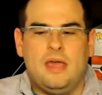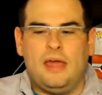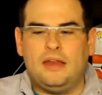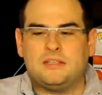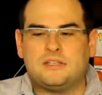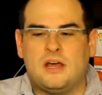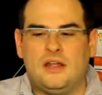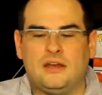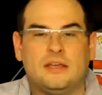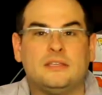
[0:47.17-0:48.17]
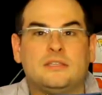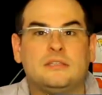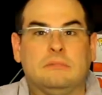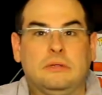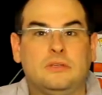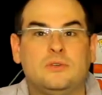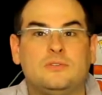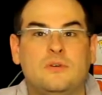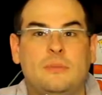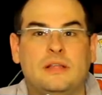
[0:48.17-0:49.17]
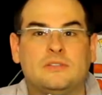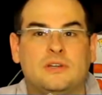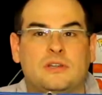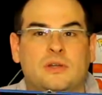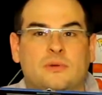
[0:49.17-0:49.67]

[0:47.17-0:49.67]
and it's got nice, useful buttons on here.